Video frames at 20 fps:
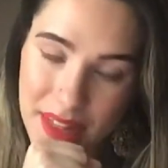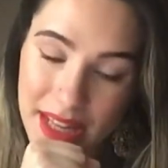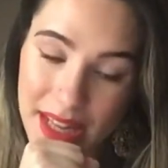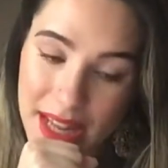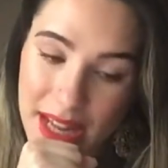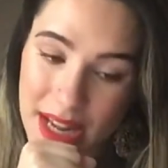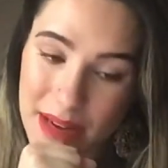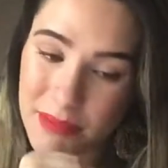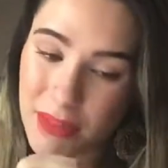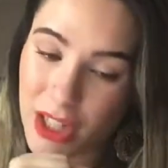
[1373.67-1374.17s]

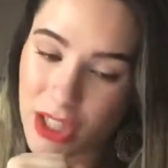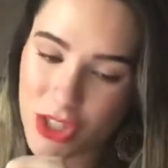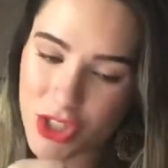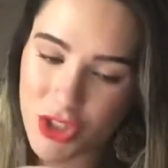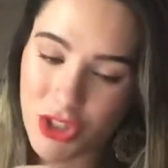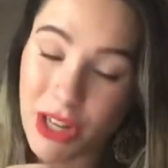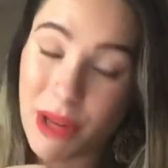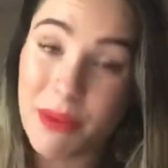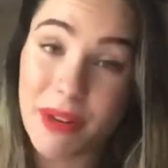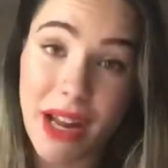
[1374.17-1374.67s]
am not
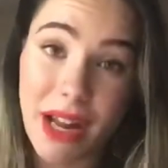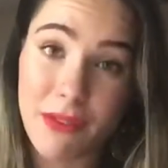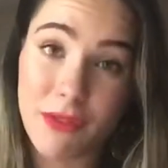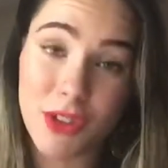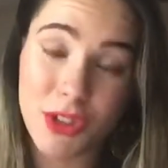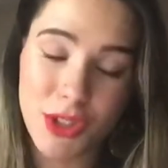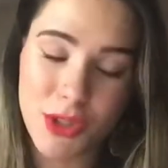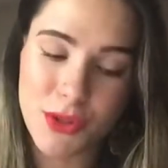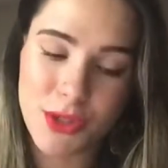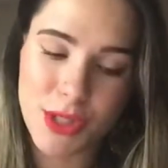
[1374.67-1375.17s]
sure I would ever
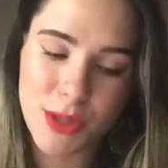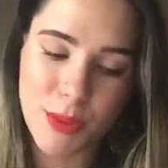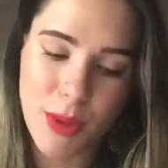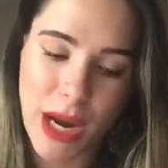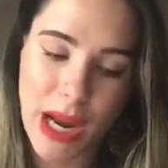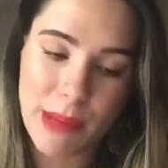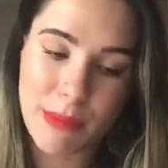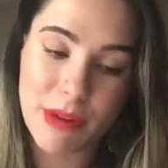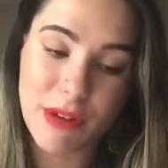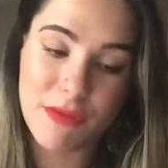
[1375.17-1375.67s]
use this
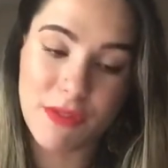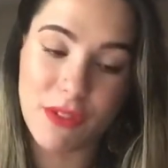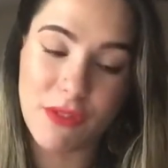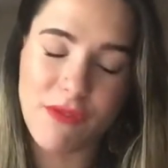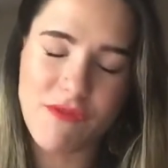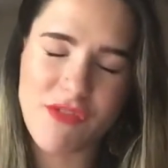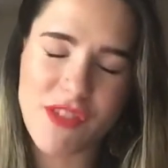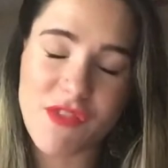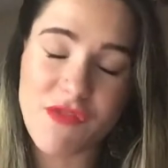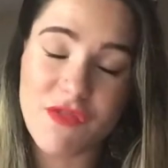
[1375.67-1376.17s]
primer for
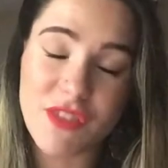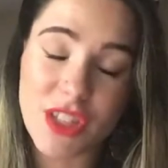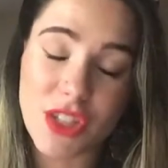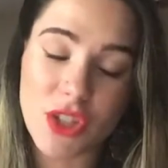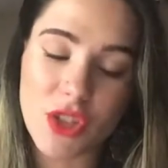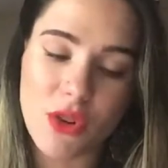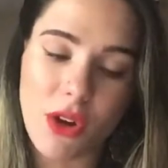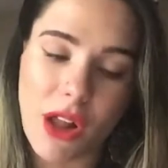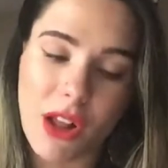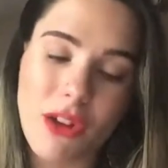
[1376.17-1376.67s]

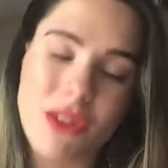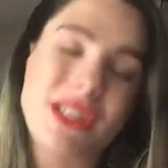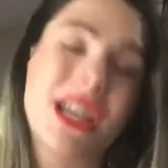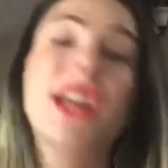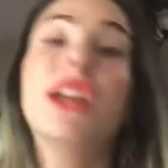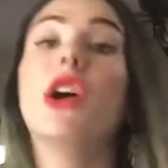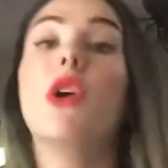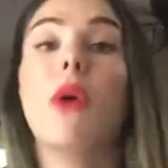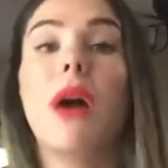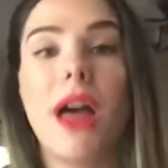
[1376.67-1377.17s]
$52. I
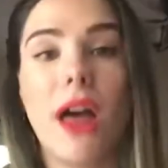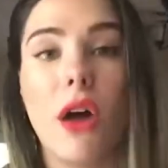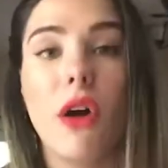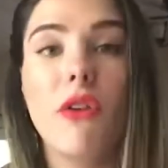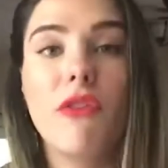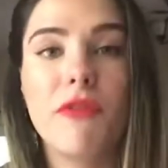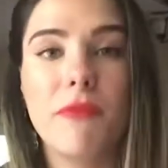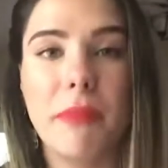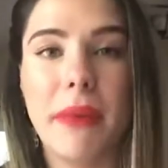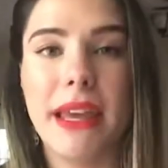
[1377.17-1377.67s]
know
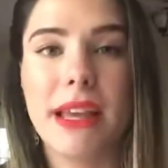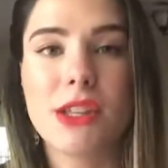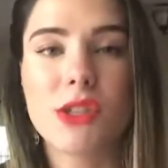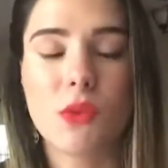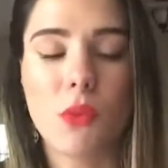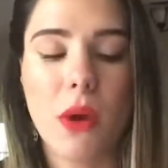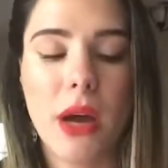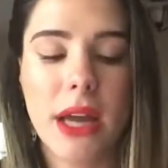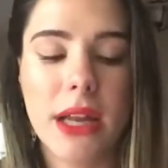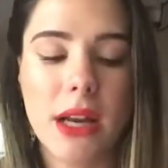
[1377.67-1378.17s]
e.l.f. makes
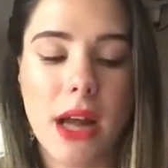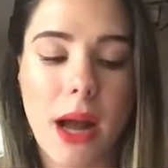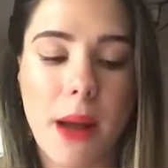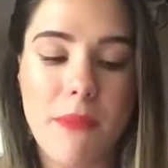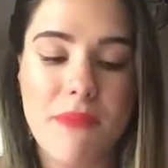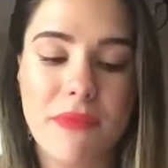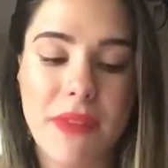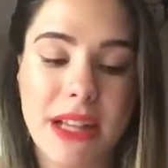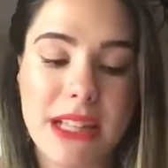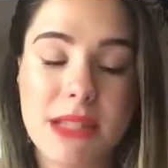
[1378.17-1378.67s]
one
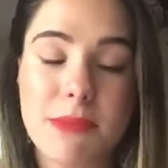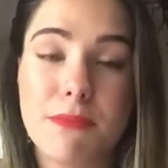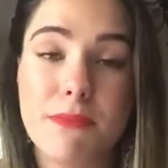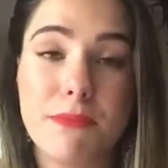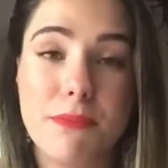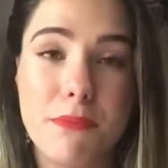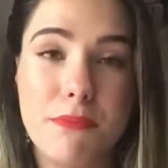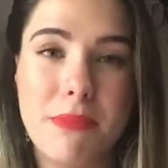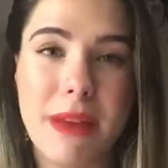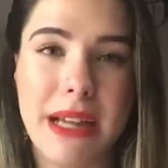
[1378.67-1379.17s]
that's
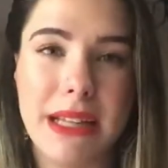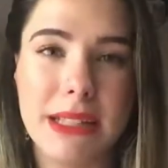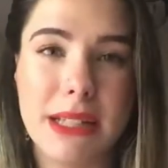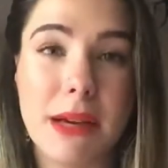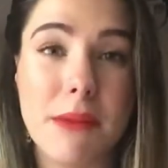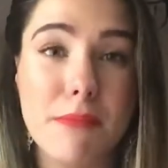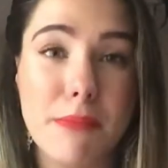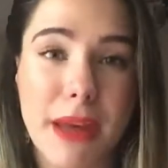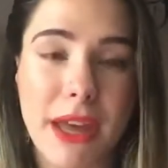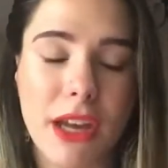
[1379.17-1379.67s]
been
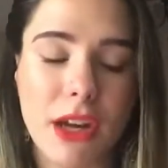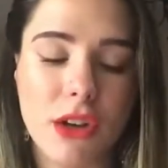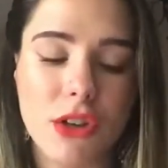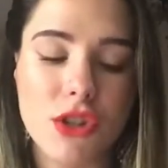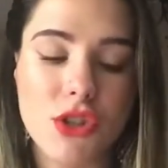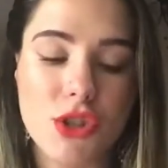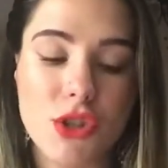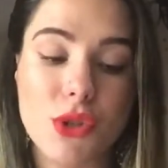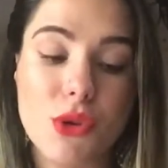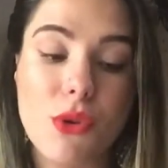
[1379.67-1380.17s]
compared
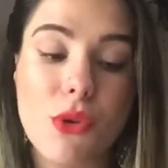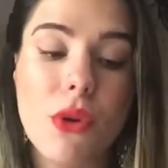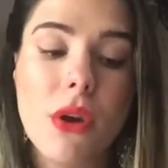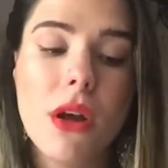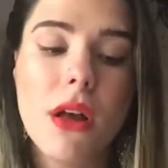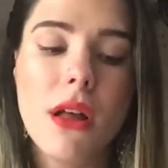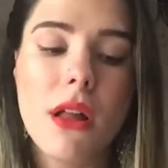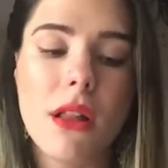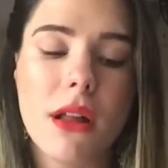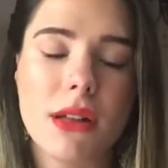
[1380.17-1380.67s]
to
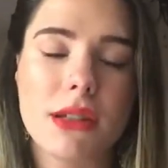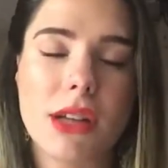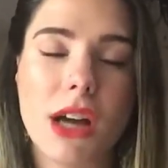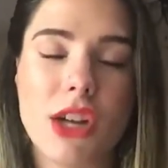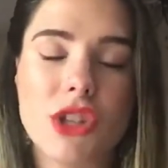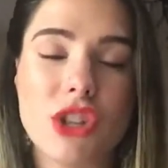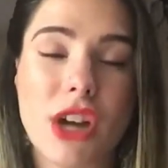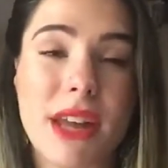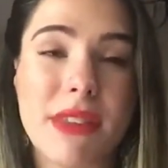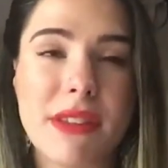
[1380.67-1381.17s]
a
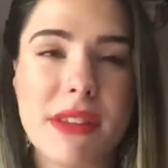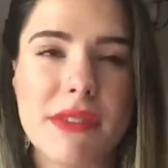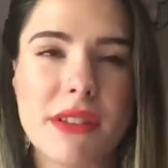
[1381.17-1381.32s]
Tatcha. I think